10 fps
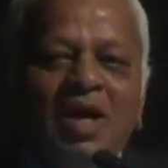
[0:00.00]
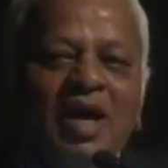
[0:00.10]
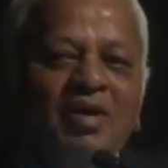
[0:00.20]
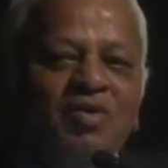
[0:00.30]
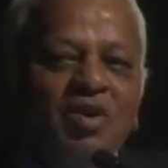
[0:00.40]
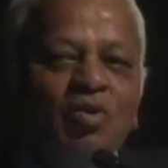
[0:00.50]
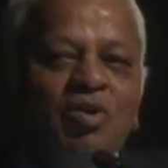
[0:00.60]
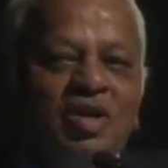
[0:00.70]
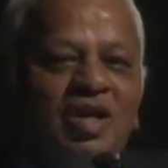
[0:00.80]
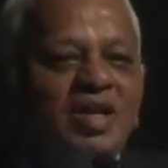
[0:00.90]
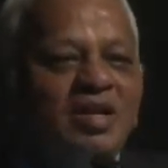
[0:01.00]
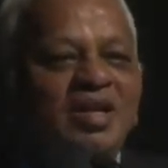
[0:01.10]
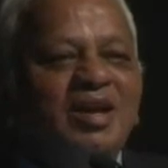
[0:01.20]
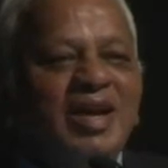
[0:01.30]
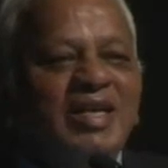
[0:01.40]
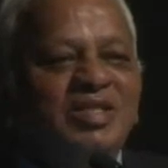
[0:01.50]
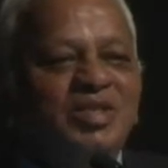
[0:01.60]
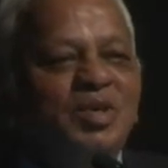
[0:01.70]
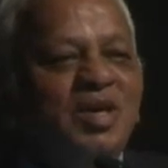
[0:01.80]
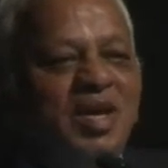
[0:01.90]
And we don't tickle the
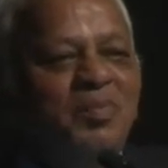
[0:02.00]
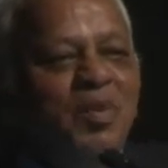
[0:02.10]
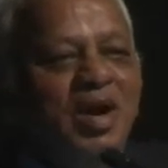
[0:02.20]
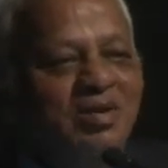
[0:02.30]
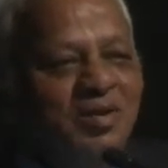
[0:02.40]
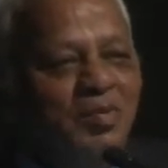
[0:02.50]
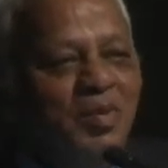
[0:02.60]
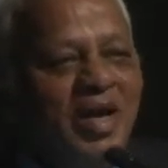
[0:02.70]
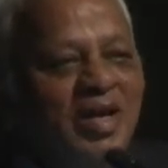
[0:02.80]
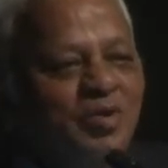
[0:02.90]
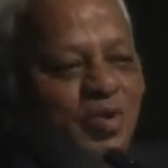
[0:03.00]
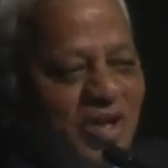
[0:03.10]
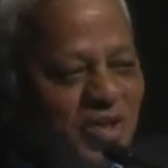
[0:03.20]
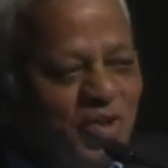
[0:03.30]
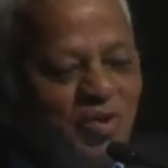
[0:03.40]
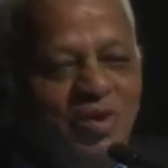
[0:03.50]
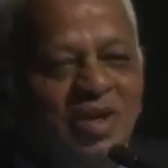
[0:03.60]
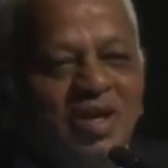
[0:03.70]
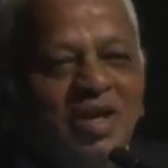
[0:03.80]
right part of the brain to ensure